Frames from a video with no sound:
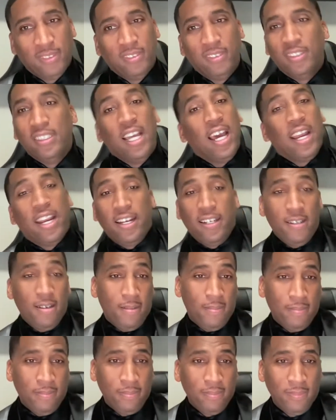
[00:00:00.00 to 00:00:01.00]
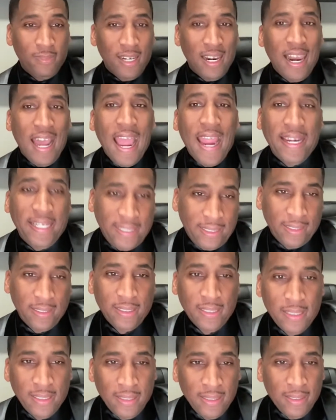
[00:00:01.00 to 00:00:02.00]
None of them like
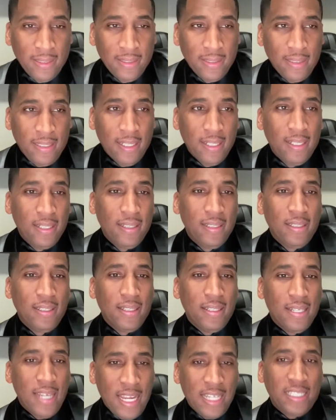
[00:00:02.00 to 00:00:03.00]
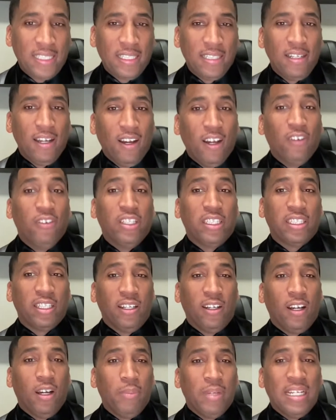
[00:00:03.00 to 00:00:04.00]
the Nation of
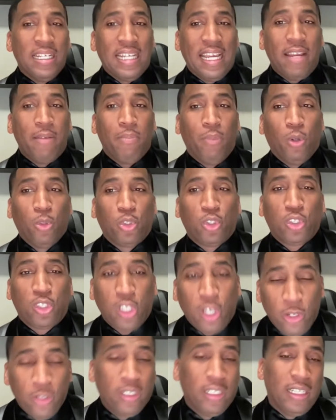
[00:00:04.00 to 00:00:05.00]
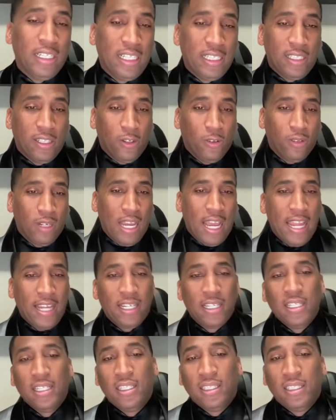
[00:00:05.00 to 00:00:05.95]
Islam, and they most certainly don't like